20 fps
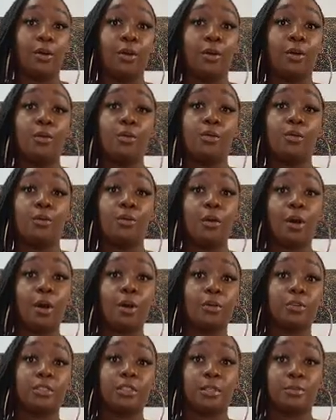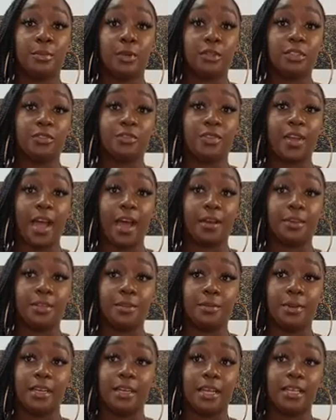who holds the most
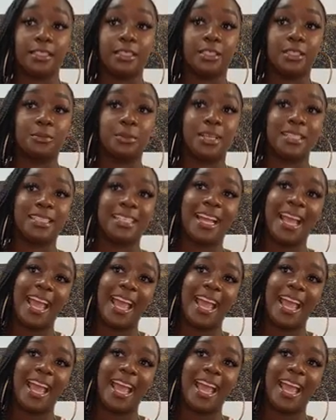value in that situation?